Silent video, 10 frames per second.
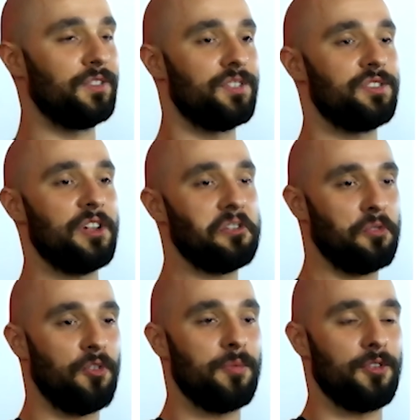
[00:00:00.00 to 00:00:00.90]
Sex
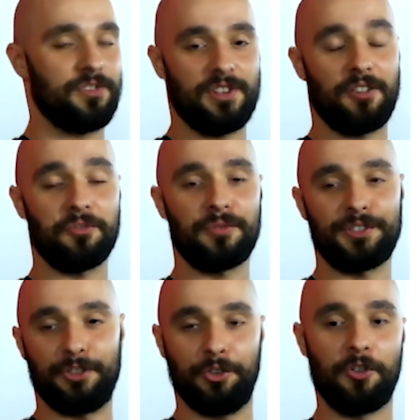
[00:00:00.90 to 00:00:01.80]
robots. I don't know where
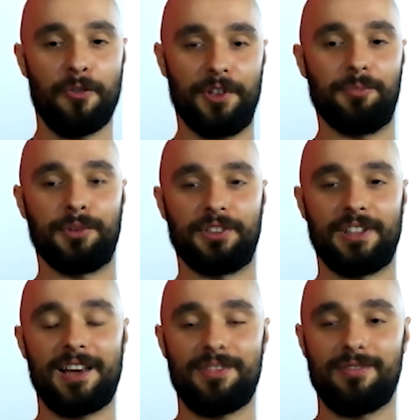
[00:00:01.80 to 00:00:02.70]
they're going, but
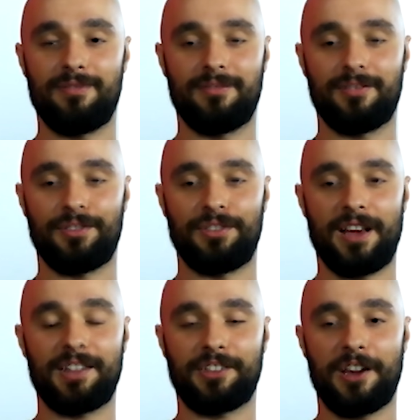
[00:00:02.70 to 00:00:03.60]
that
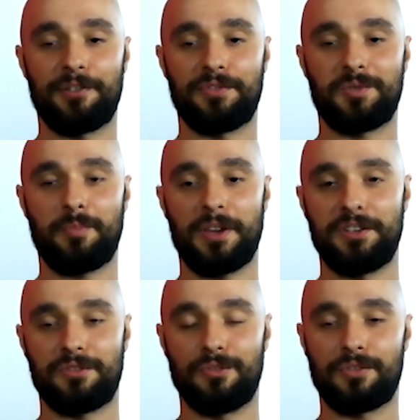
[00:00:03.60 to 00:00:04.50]
that kind of
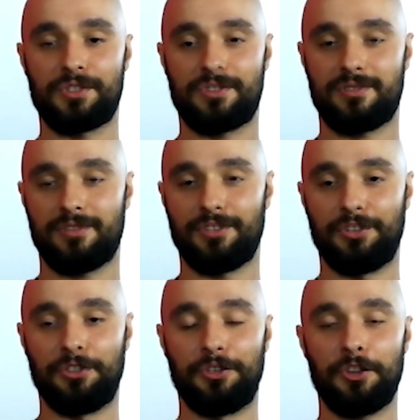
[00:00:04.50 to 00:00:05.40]
space looks
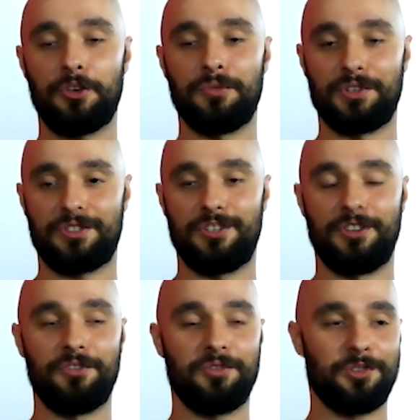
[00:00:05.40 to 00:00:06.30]
ridiculously
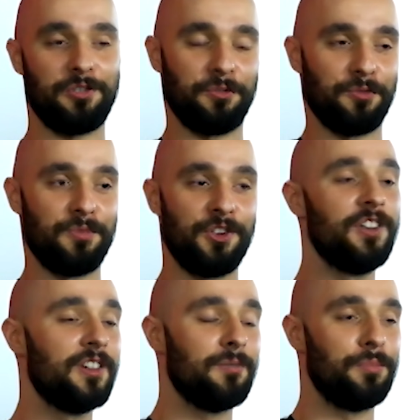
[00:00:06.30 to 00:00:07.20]
interesting to me
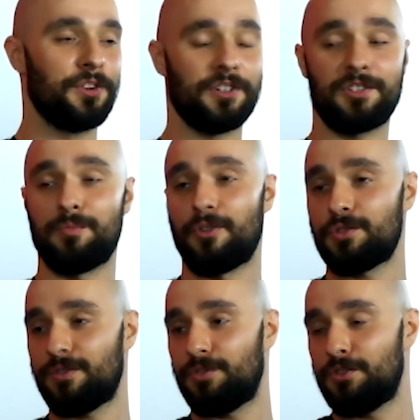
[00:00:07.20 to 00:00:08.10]
because
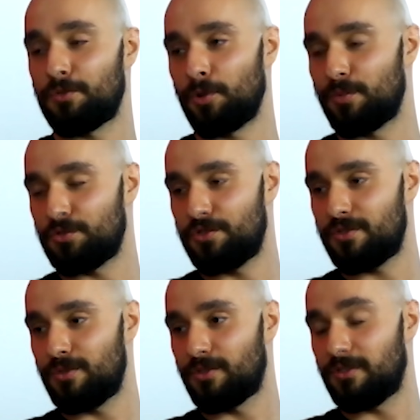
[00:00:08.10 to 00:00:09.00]
most of these robots
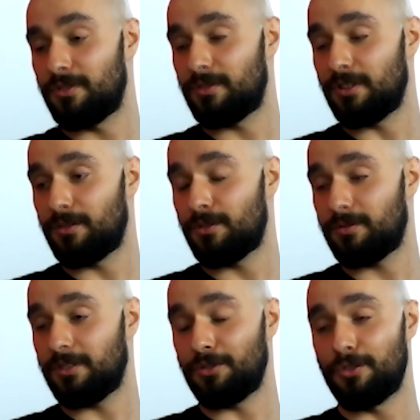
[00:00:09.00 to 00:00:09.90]
just look look look,
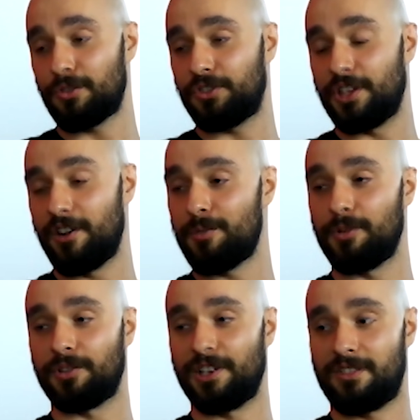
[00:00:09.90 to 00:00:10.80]
look
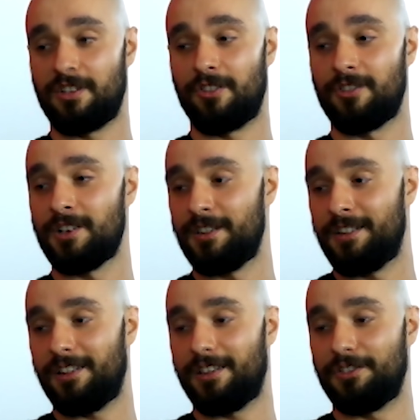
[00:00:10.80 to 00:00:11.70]
terrible right now
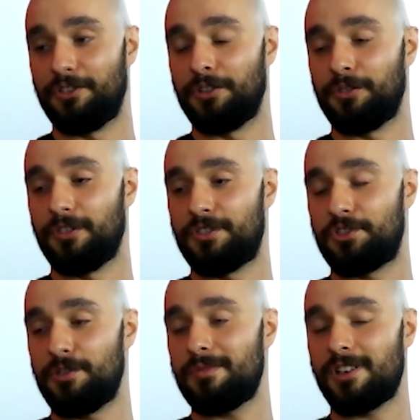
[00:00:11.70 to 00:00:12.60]
and it, it
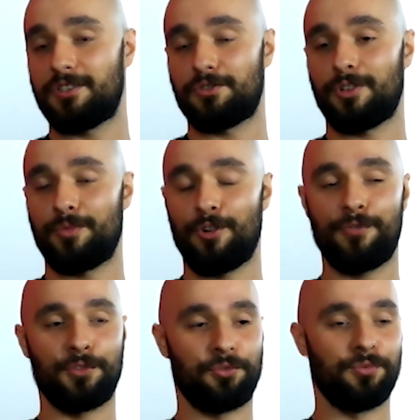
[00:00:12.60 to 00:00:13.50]
seems like it's going to be
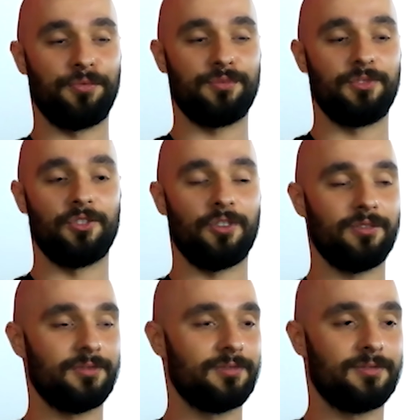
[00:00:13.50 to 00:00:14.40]
awful to you
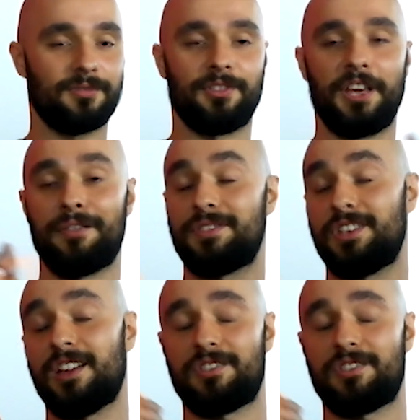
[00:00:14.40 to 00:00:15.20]
know have sex